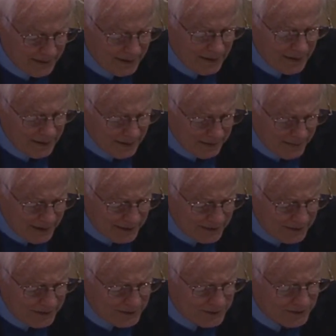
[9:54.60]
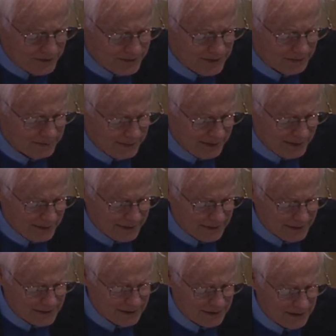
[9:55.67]
In the manner it is used in
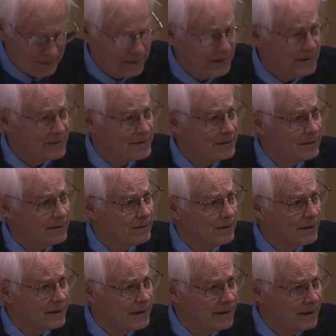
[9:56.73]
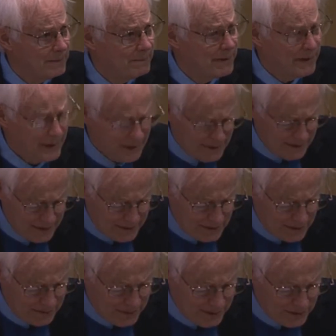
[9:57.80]
politics, it can be considered a campaign
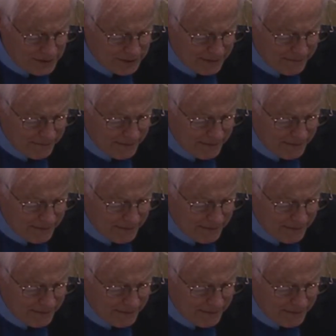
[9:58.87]
contribution.